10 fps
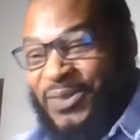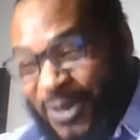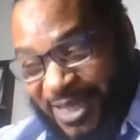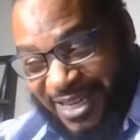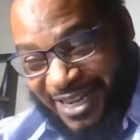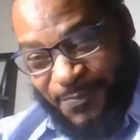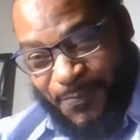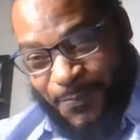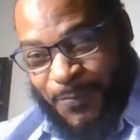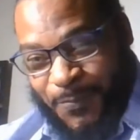okay,
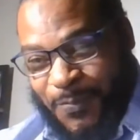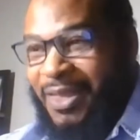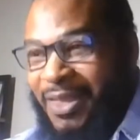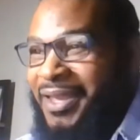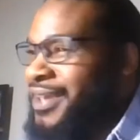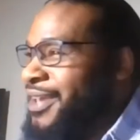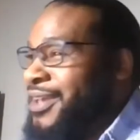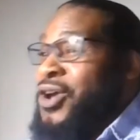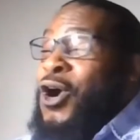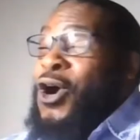
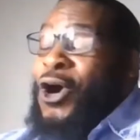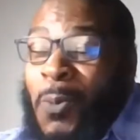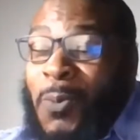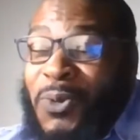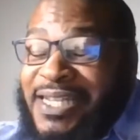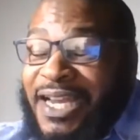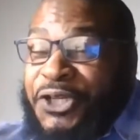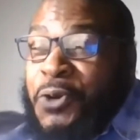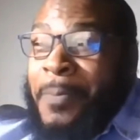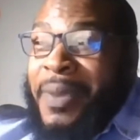
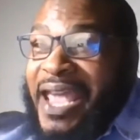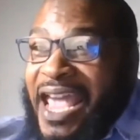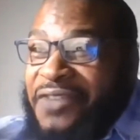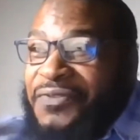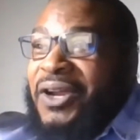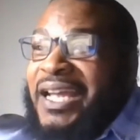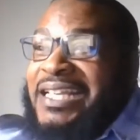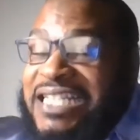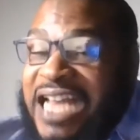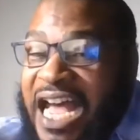homosexual behavior is
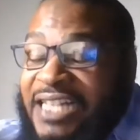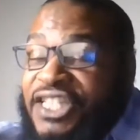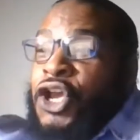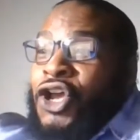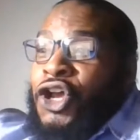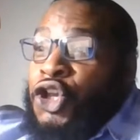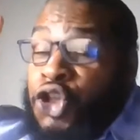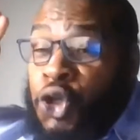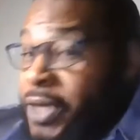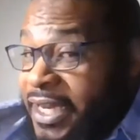not
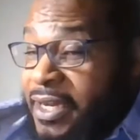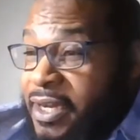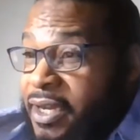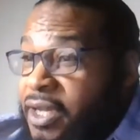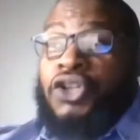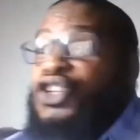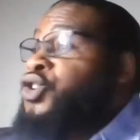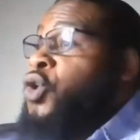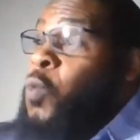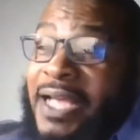unique to
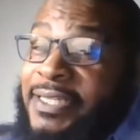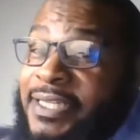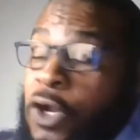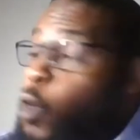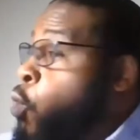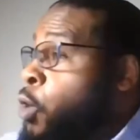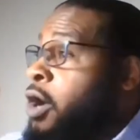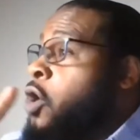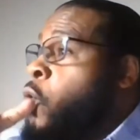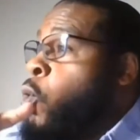the West or
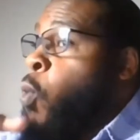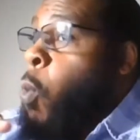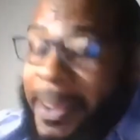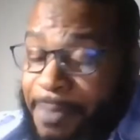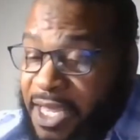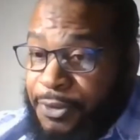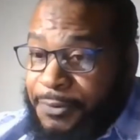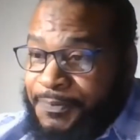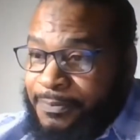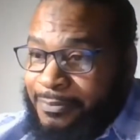white people.
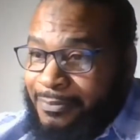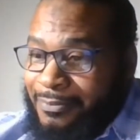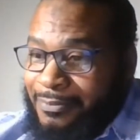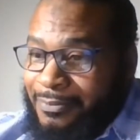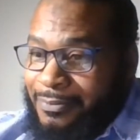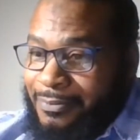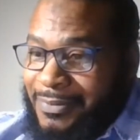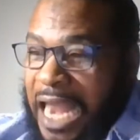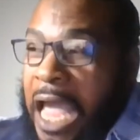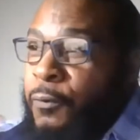
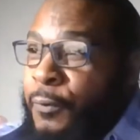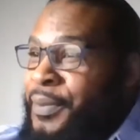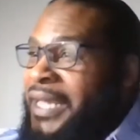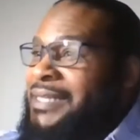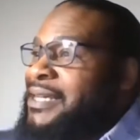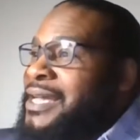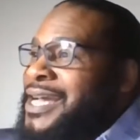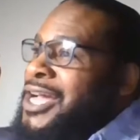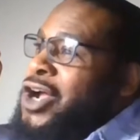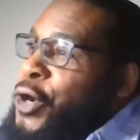I will repeat,
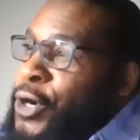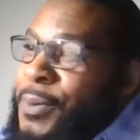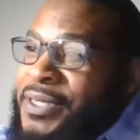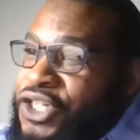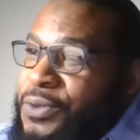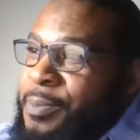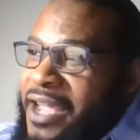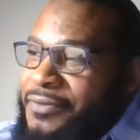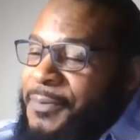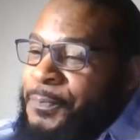homosexual
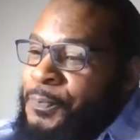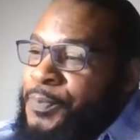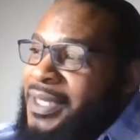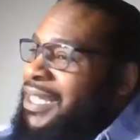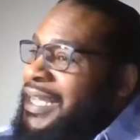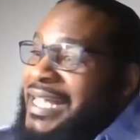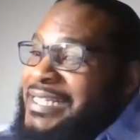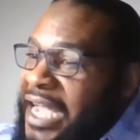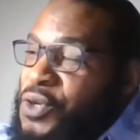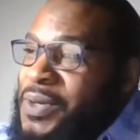behavior is
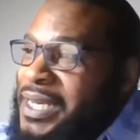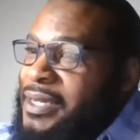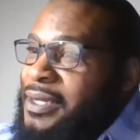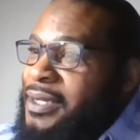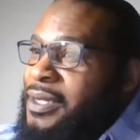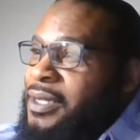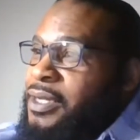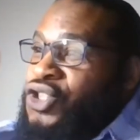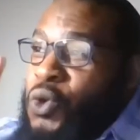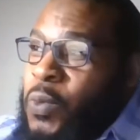not unique
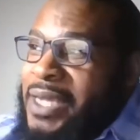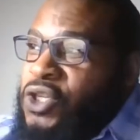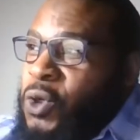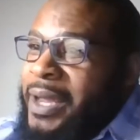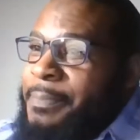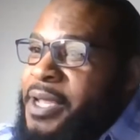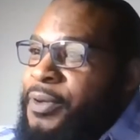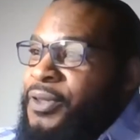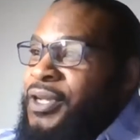to the West or white people.